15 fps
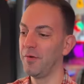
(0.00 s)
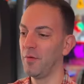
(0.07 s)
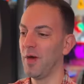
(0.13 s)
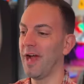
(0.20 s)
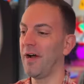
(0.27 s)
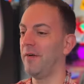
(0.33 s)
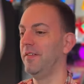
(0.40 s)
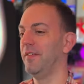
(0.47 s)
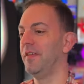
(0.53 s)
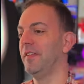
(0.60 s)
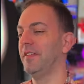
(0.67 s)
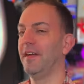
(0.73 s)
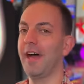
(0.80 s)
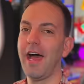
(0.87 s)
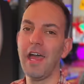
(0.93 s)
Wow.
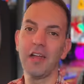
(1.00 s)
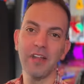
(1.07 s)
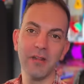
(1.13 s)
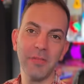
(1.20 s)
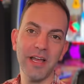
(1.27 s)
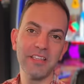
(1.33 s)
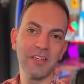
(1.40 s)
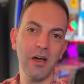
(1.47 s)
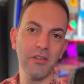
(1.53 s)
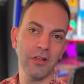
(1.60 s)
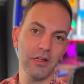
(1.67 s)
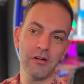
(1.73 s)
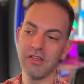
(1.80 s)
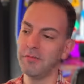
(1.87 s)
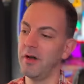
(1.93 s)
The higher the bets go, the
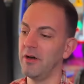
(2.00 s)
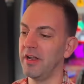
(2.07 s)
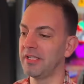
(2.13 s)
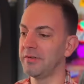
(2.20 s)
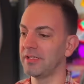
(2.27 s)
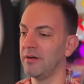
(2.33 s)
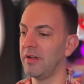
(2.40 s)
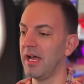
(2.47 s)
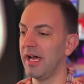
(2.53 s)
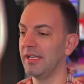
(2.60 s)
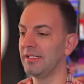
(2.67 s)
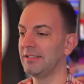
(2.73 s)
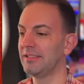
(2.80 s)
lower the bonus. What's going on?